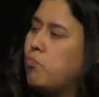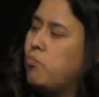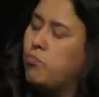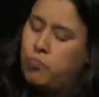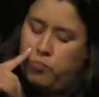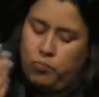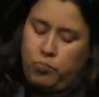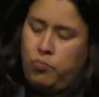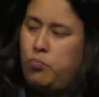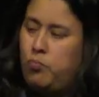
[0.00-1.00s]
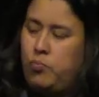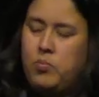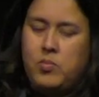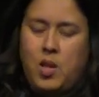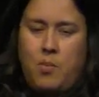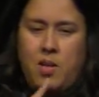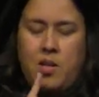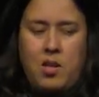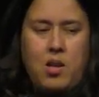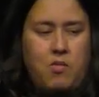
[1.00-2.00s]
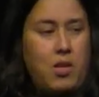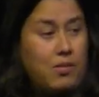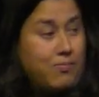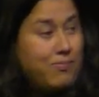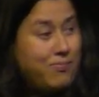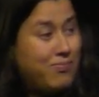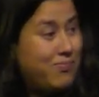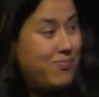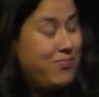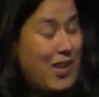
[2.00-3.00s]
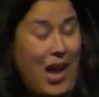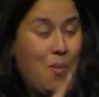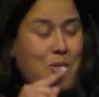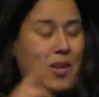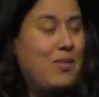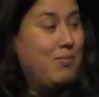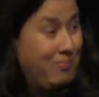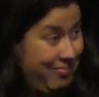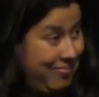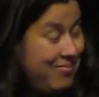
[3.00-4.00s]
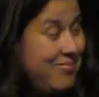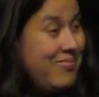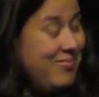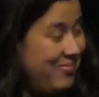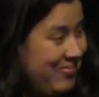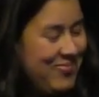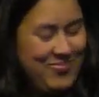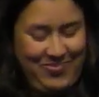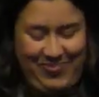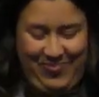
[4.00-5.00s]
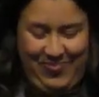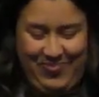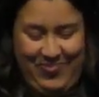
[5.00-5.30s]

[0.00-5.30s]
Whatever, if we're grieving and we're heartbroken and whatever's going on, God is always with us.